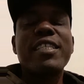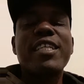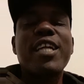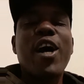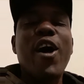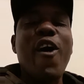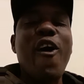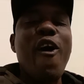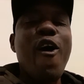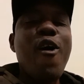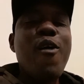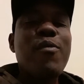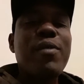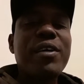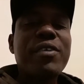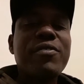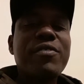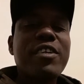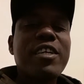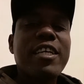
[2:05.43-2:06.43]
and I
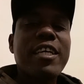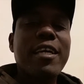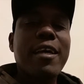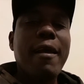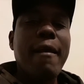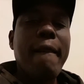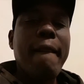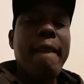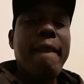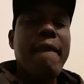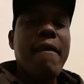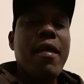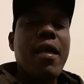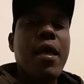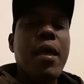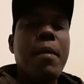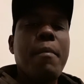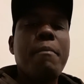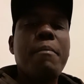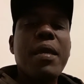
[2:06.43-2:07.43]
always forget
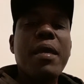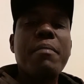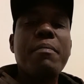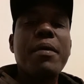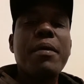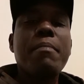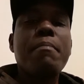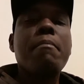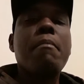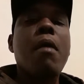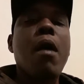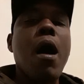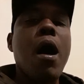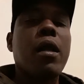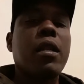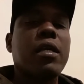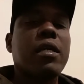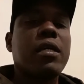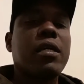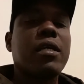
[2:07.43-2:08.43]
Mimi
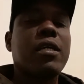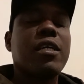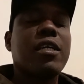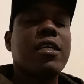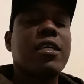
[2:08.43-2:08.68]
Molly.